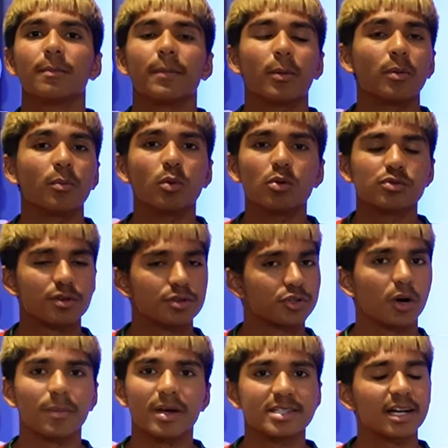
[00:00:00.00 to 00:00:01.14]
But when Wolves were on
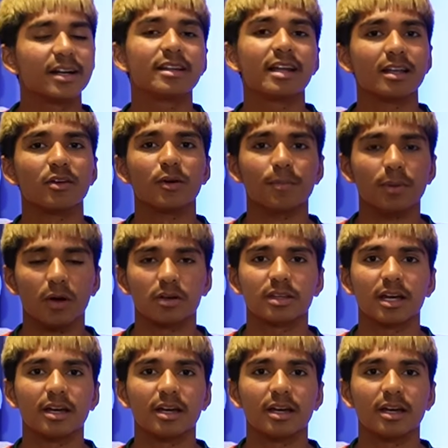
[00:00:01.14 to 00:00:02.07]
top, they sat in that low block.